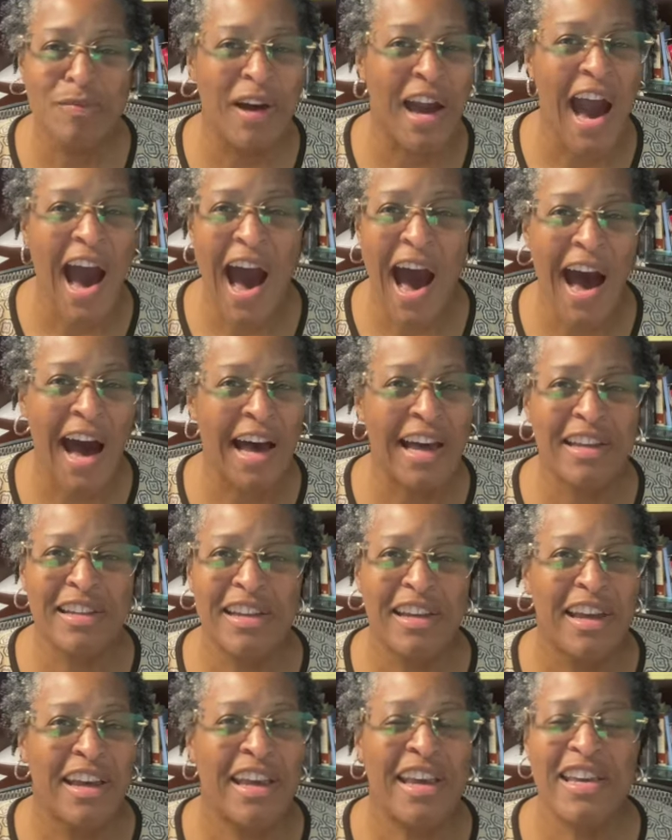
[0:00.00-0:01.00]
God.
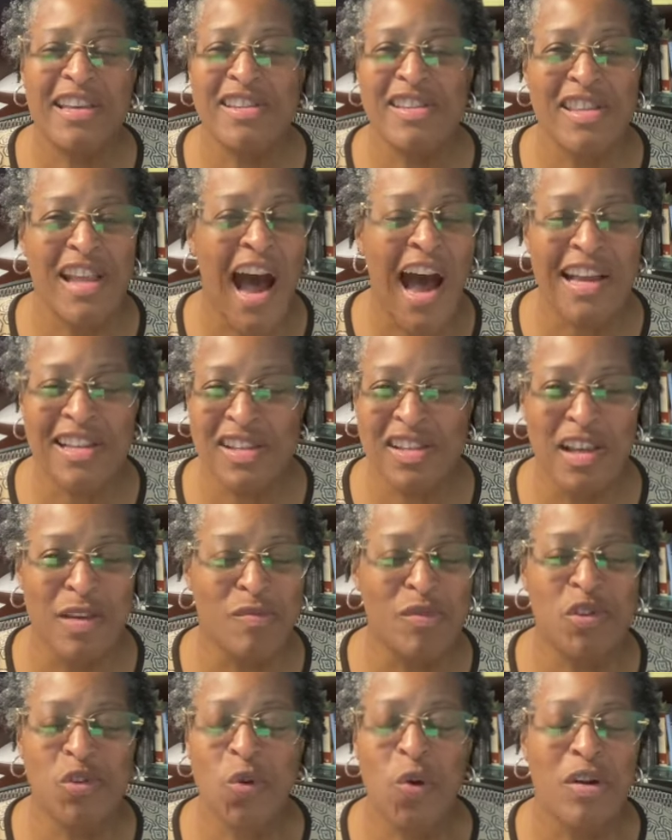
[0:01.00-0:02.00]
He's not some
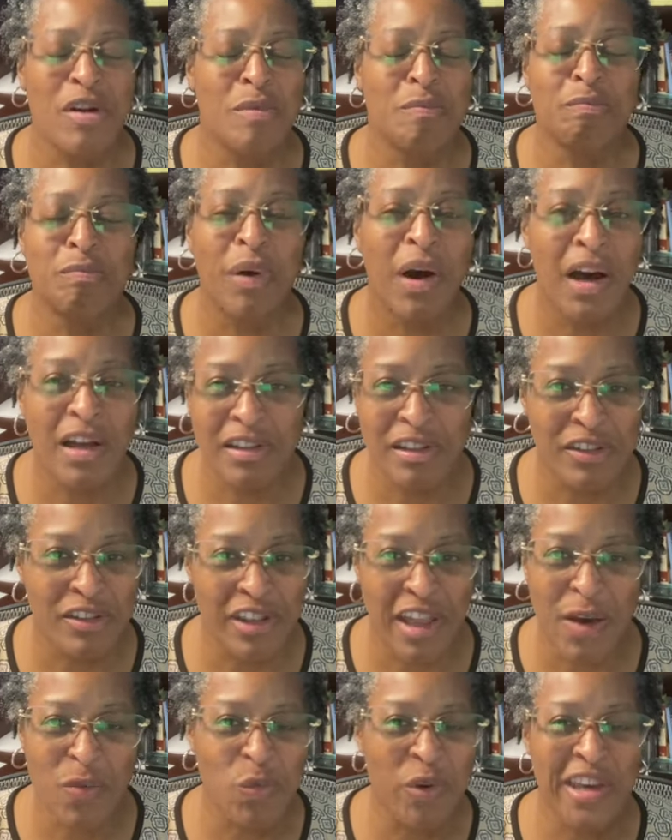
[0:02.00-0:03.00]
sort of butler
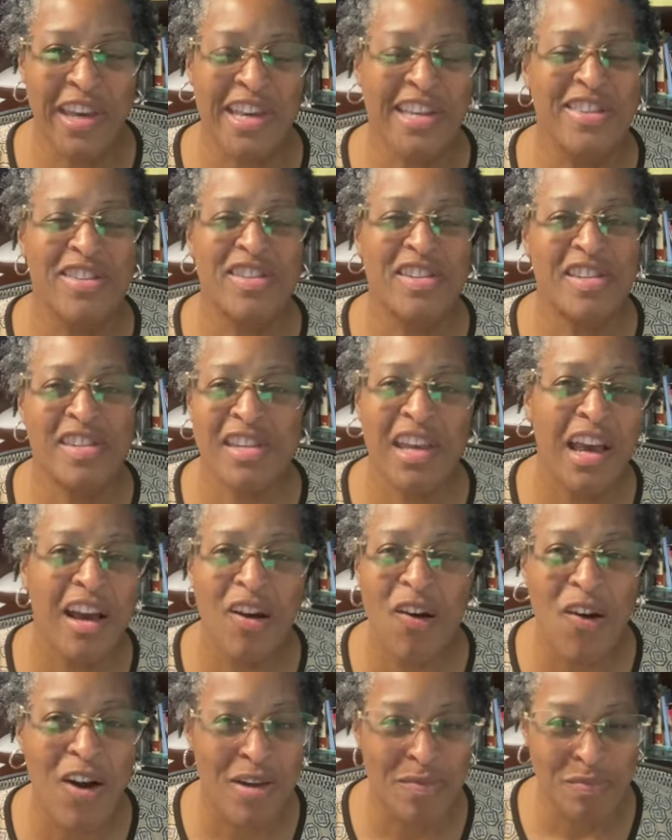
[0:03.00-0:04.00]
that we can sic
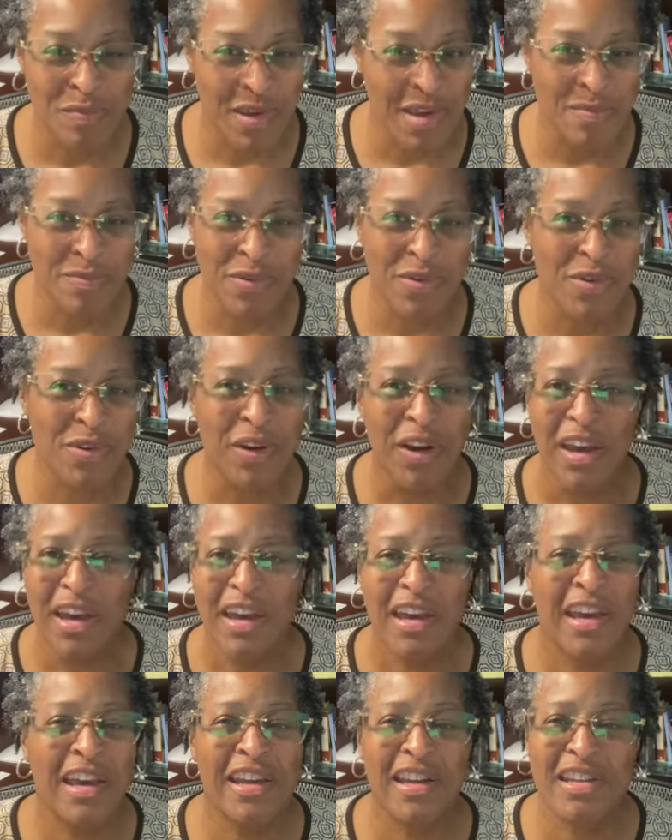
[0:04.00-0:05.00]
on people
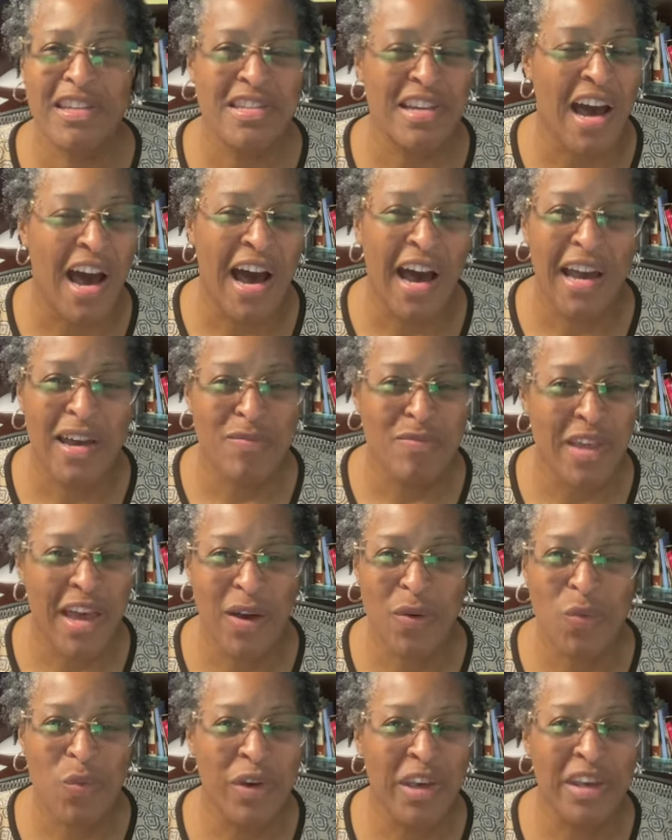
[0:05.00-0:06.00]
anytime
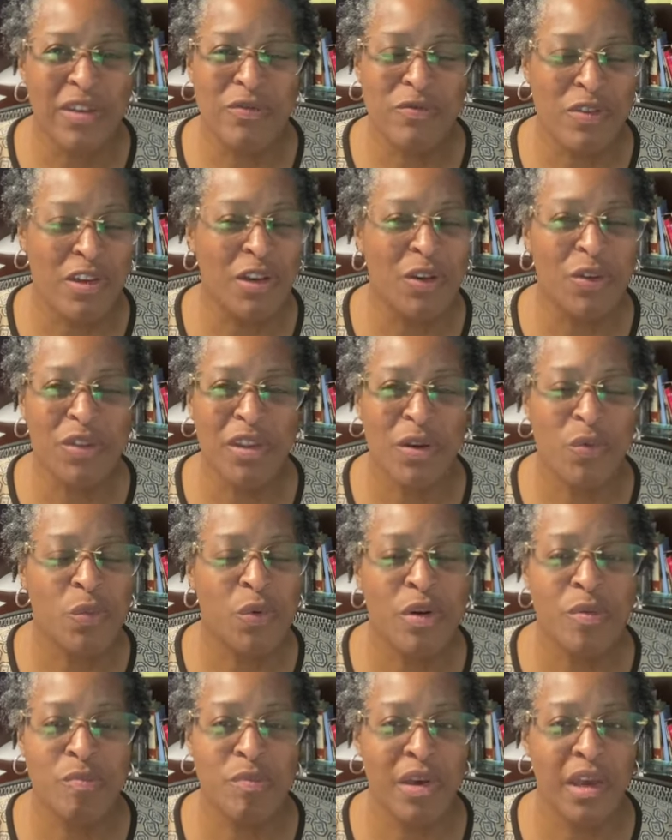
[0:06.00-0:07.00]
that we feel that
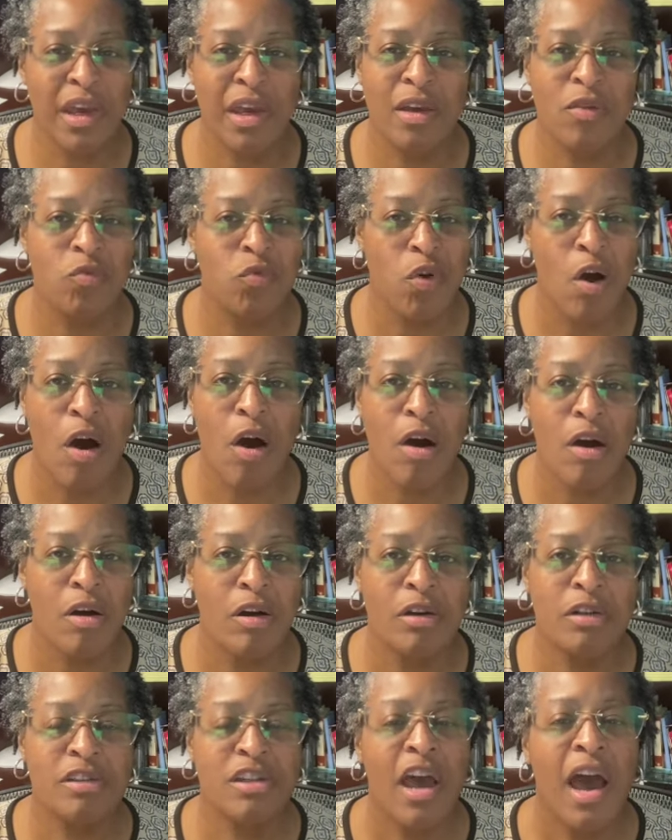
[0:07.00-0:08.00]
we're being
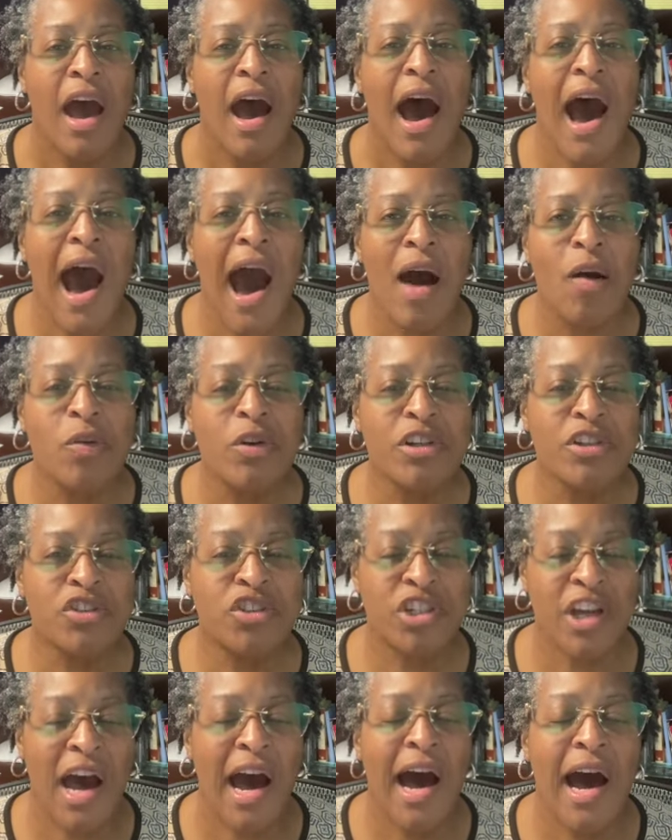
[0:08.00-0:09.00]
wronged. Our
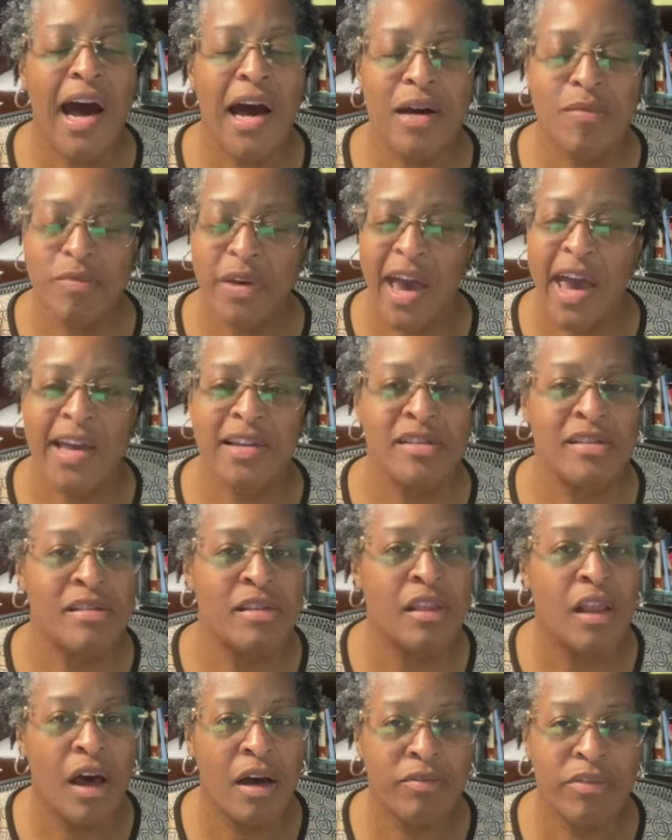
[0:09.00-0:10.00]
job as
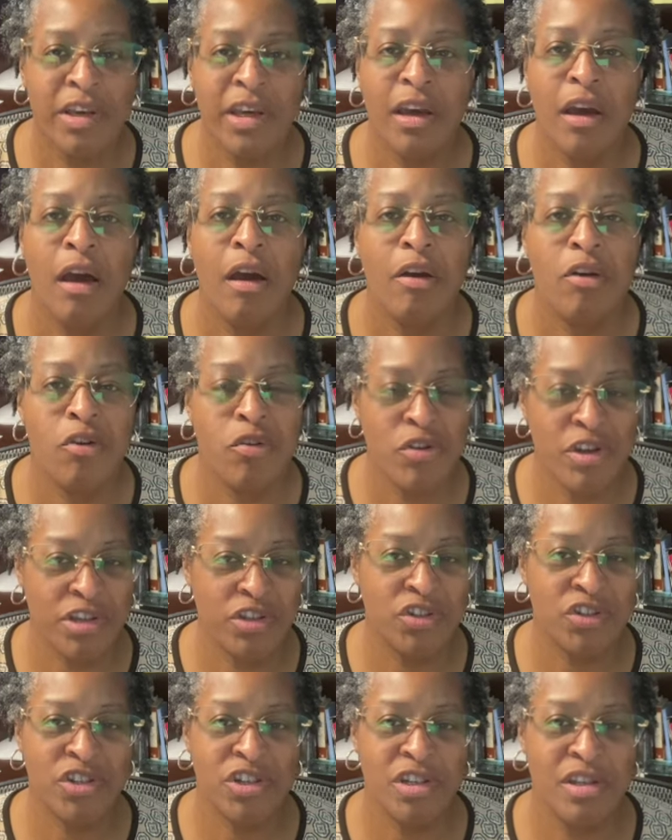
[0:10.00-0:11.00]
loving
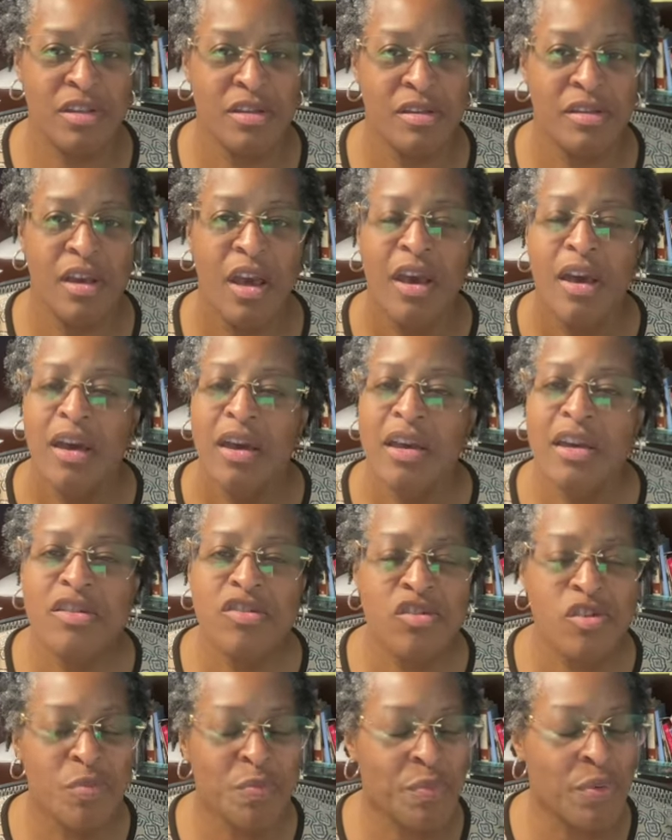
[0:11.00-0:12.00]
Christians
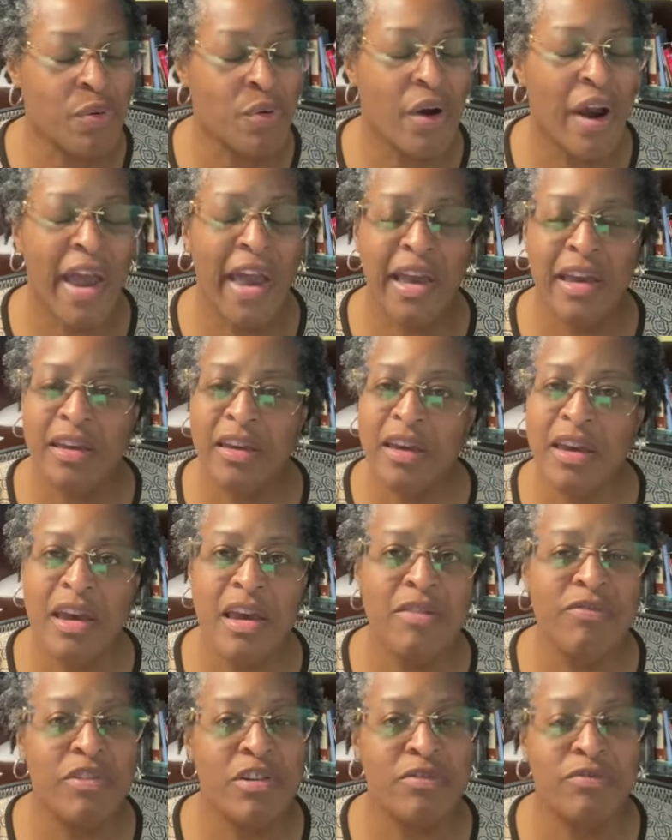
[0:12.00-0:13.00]
is to pray
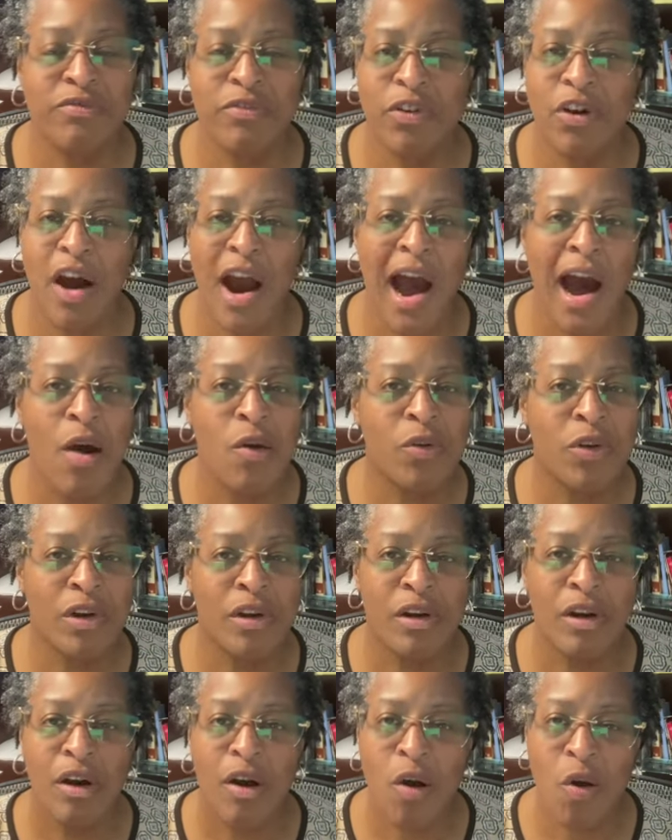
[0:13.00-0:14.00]
even for
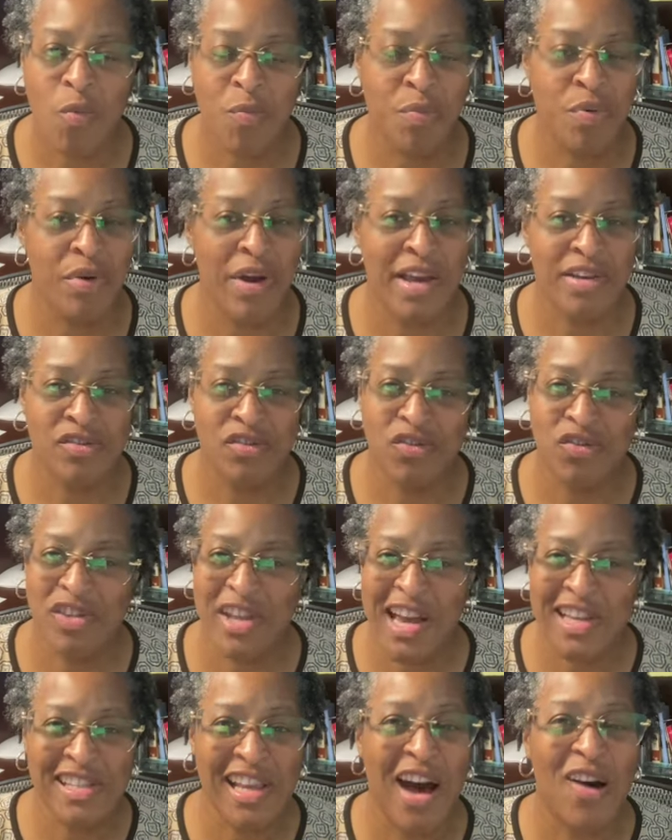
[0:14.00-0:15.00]
our oppressors.
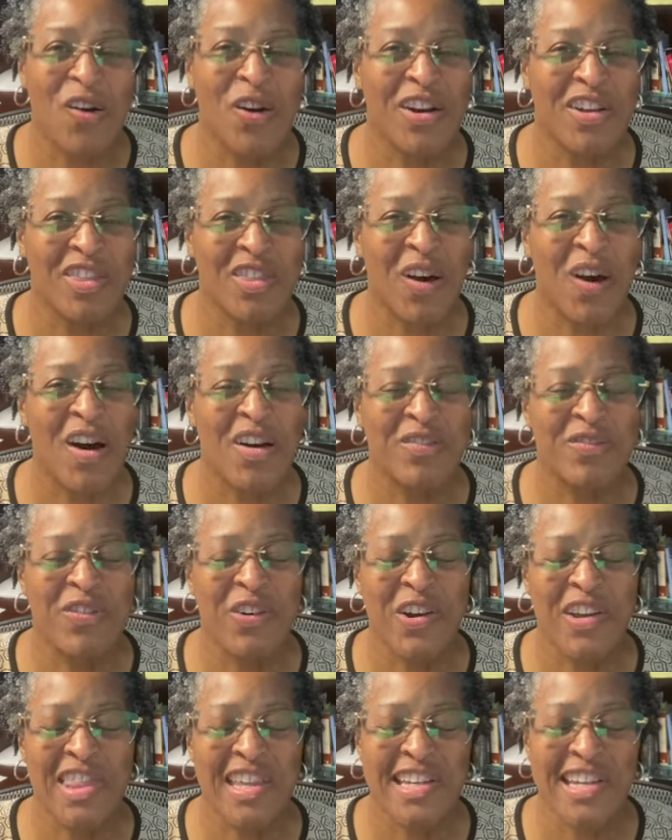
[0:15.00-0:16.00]
That's our thought
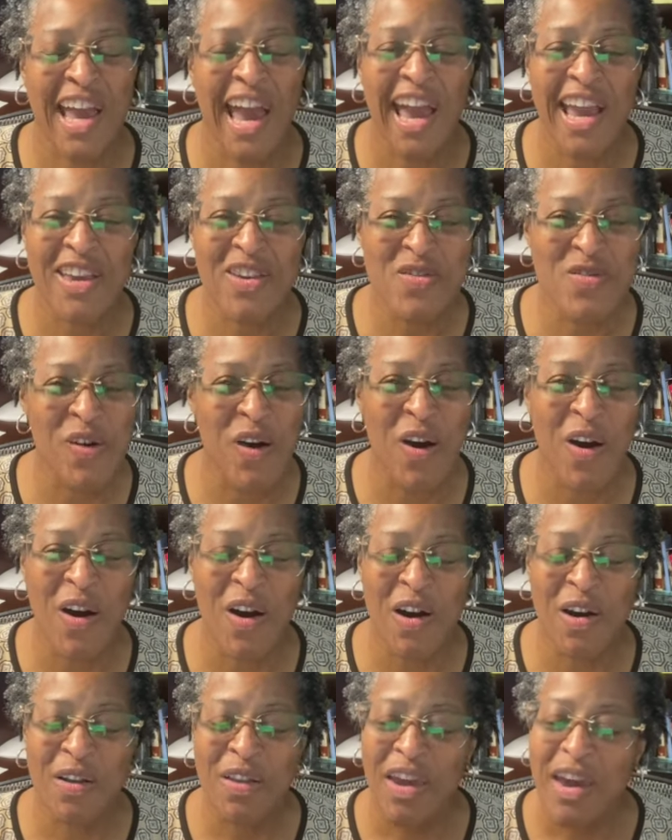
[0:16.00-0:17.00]
for the day, you
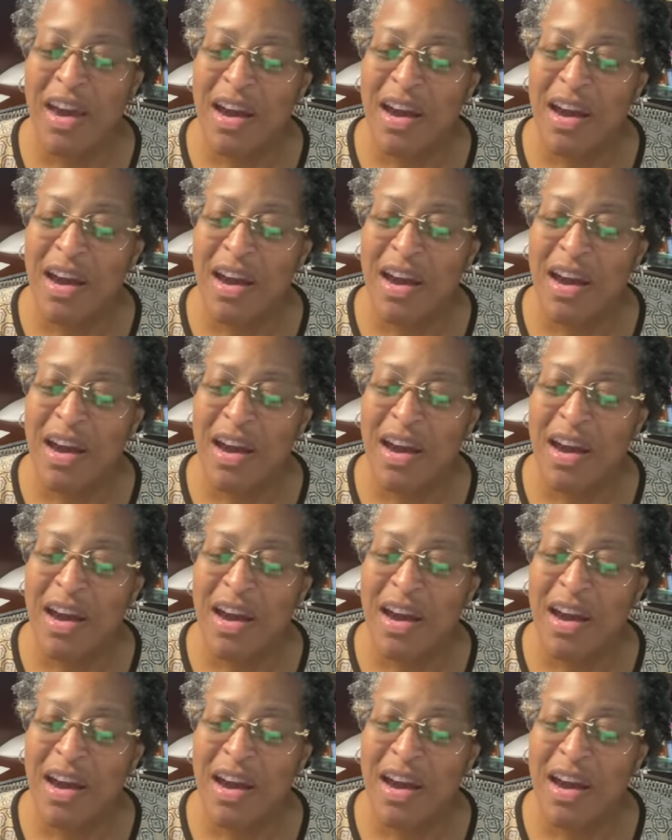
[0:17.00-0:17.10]
all.